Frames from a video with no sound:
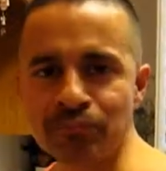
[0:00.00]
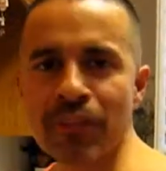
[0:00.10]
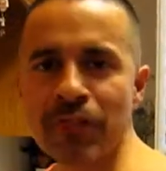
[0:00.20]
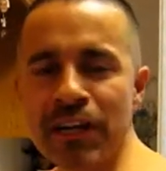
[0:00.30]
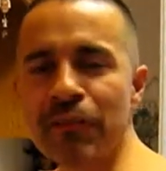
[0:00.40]

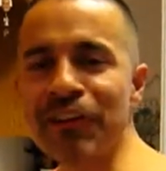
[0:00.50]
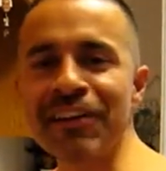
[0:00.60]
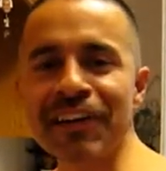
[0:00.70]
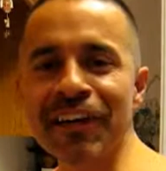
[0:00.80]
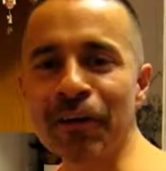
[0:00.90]
If you've never eaten
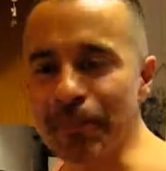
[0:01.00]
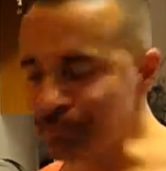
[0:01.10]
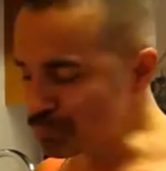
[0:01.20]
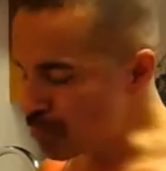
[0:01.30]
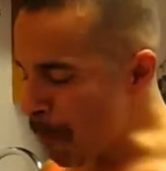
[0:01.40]
kale,
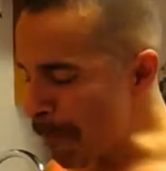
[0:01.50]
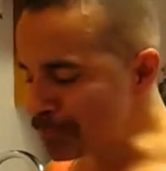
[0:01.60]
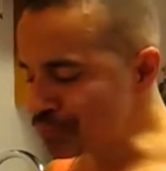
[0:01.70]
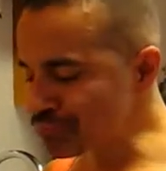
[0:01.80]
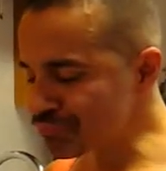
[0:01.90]

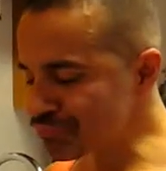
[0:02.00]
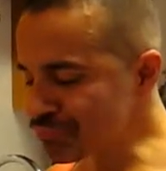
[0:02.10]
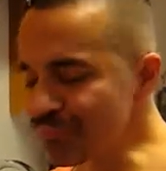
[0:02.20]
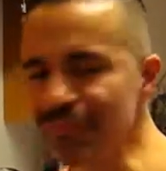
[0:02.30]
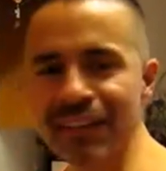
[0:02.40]

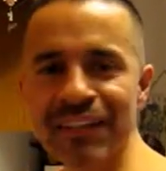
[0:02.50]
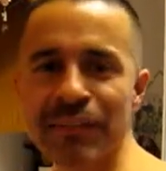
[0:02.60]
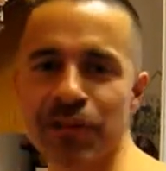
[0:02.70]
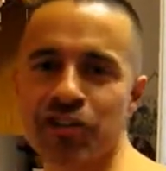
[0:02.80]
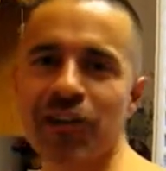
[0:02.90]
give
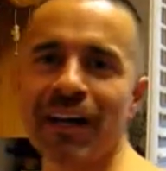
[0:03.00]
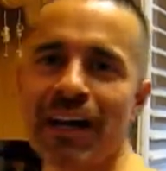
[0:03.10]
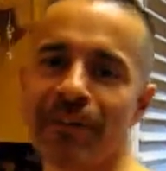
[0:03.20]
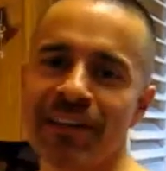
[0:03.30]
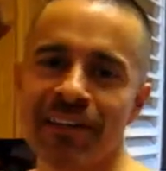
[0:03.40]
it a try. I've
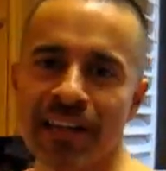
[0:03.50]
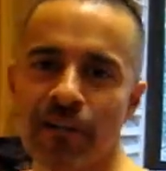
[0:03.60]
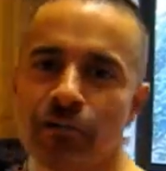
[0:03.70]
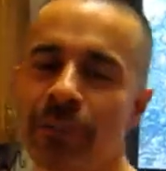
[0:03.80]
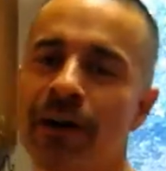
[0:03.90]
been eating kale
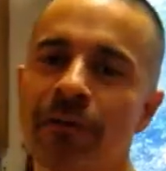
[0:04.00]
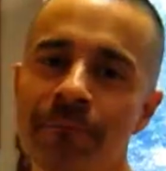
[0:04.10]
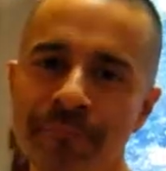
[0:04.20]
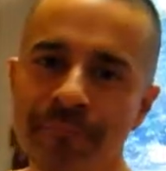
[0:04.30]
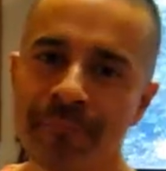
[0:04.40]
for about
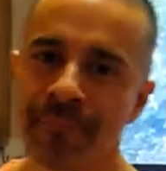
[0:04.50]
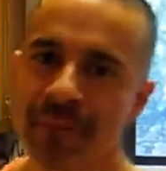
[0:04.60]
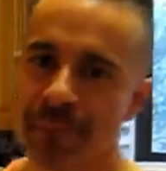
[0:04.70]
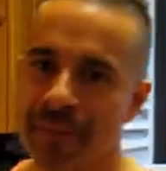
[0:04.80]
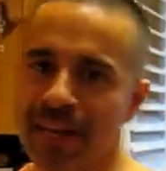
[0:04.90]

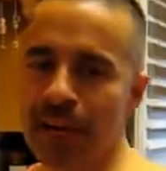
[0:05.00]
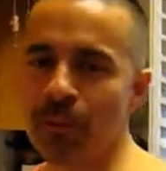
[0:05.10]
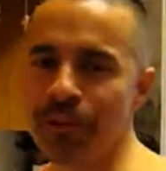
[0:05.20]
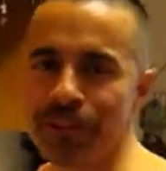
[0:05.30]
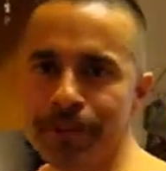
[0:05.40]
maybe like
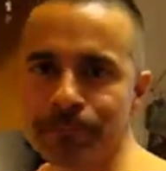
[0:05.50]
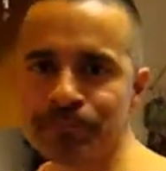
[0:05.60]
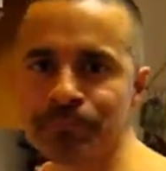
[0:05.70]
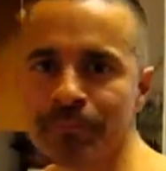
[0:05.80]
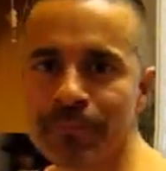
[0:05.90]
1 year.
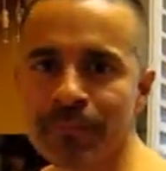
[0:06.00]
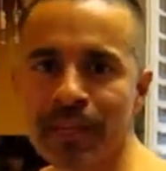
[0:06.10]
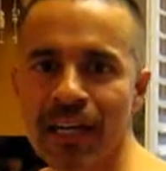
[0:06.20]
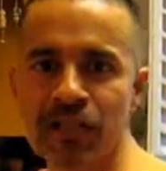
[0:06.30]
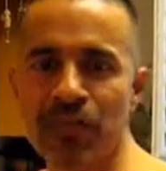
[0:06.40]

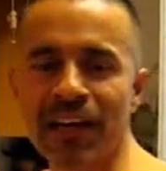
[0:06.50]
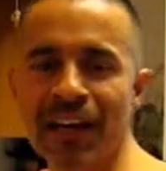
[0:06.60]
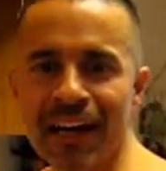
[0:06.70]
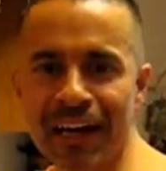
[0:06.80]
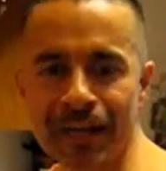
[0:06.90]
It's really
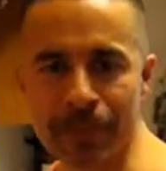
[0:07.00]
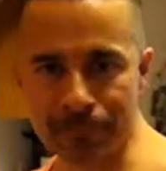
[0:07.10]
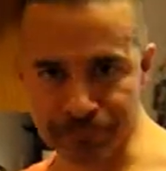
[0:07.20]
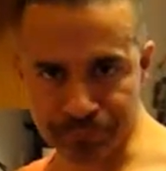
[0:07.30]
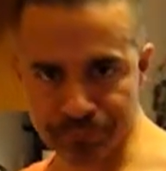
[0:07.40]
high
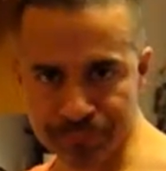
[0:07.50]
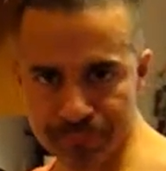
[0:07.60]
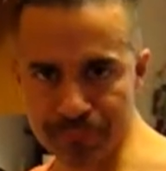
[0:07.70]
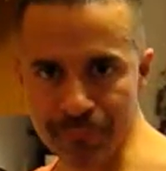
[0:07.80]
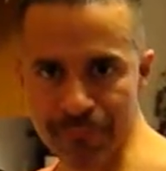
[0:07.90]

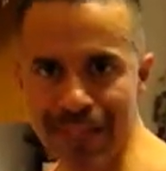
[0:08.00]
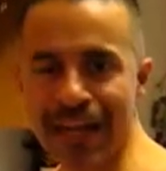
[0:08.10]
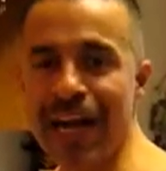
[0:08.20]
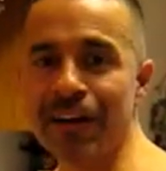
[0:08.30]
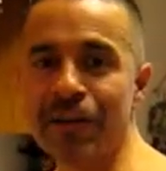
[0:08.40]
in
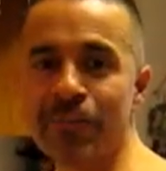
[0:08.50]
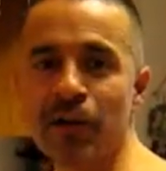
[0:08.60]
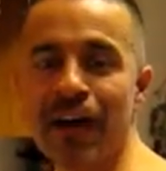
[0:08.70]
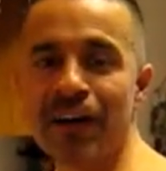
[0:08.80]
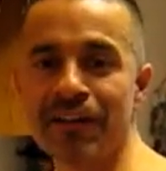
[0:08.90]
iron,
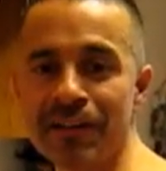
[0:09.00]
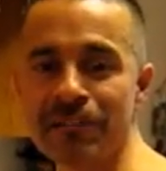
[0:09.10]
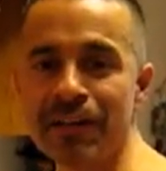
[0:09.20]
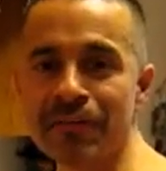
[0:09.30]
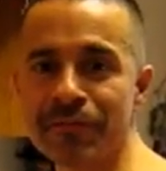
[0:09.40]
more iron than
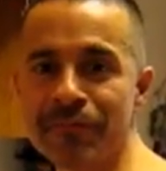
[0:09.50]
beef.